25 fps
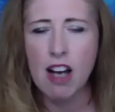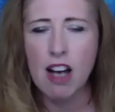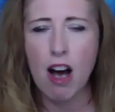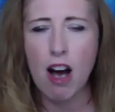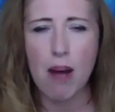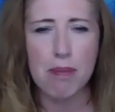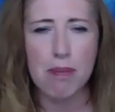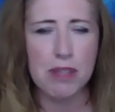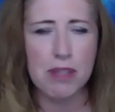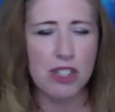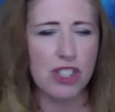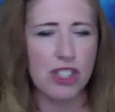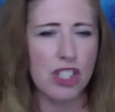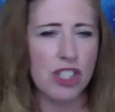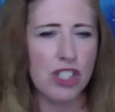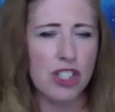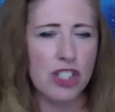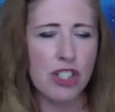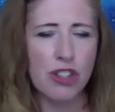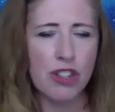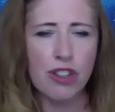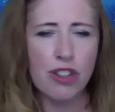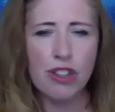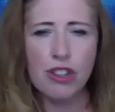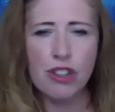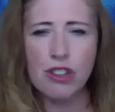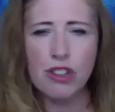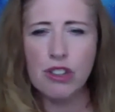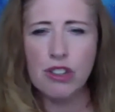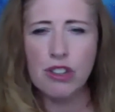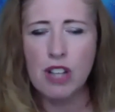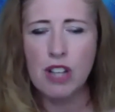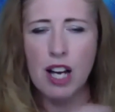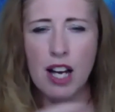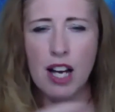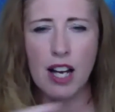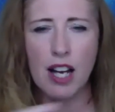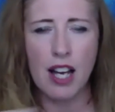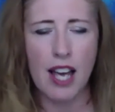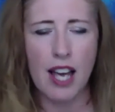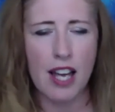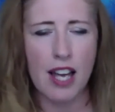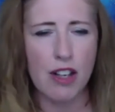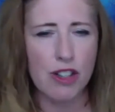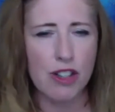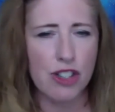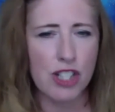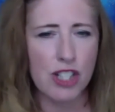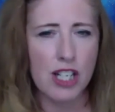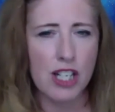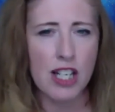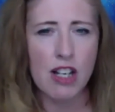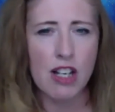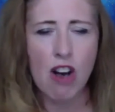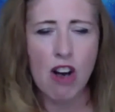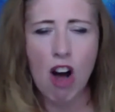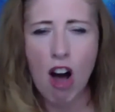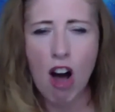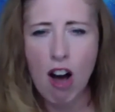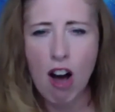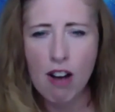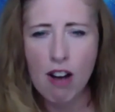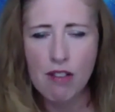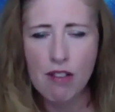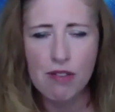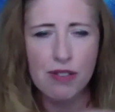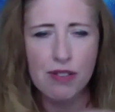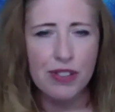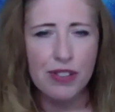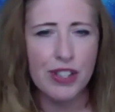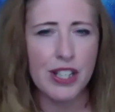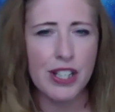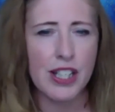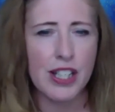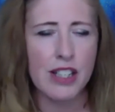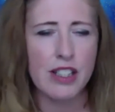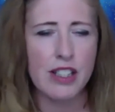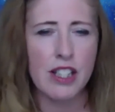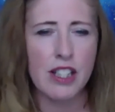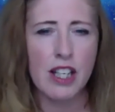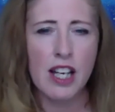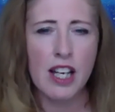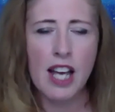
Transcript: oppositional uh, energy, conflict,